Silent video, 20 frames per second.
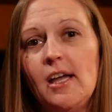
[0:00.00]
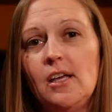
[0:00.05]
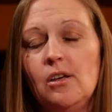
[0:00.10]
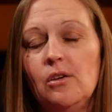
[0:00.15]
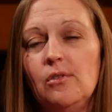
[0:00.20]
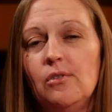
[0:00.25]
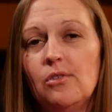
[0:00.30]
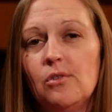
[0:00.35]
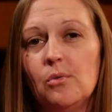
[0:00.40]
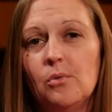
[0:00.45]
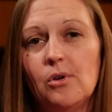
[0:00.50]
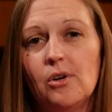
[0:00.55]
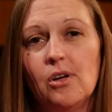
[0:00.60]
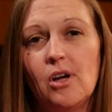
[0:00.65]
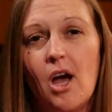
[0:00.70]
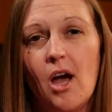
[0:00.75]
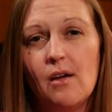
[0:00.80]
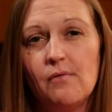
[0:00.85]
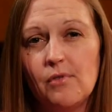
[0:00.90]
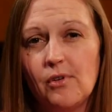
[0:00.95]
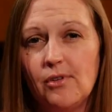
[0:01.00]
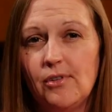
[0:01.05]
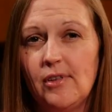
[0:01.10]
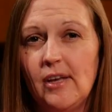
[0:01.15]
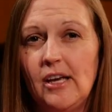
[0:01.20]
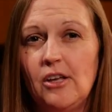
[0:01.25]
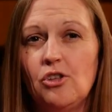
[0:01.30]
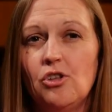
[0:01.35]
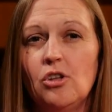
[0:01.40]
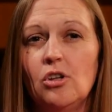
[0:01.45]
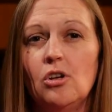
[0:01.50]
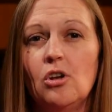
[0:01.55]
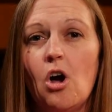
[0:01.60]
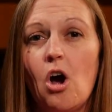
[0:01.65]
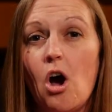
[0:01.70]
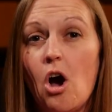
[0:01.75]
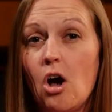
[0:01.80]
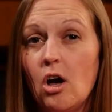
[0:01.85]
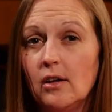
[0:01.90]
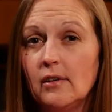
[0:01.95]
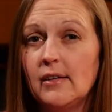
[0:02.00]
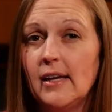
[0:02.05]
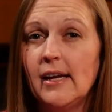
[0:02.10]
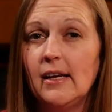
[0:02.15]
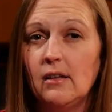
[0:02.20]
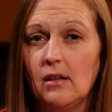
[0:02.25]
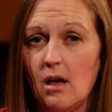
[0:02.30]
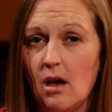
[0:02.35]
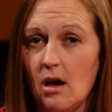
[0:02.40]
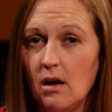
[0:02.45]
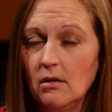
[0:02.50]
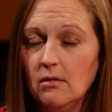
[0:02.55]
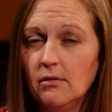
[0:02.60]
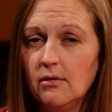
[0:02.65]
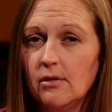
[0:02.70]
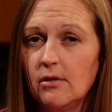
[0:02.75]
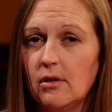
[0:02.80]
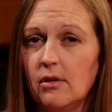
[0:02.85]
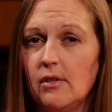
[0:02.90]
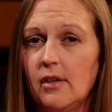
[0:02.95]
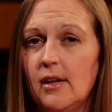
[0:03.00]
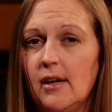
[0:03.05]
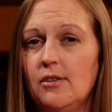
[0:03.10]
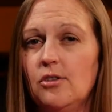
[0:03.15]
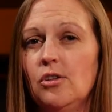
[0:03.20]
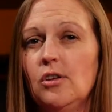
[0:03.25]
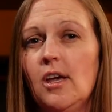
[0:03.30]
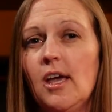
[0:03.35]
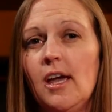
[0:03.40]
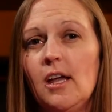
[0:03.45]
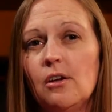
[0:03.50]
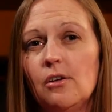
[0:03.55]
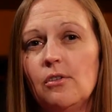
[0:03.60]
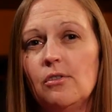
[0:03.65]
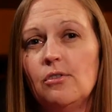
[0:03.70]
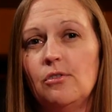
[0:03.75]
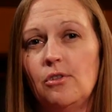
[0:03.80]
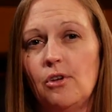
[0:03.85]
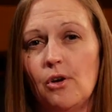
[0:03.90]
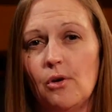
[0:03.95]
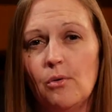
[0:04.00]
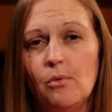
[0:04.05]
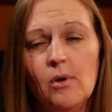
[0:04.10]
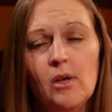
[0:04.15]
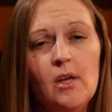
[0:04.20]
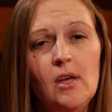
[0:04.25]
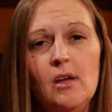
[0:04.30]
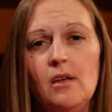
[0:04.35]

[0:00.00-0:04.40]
use the word conversation all day long so that educators know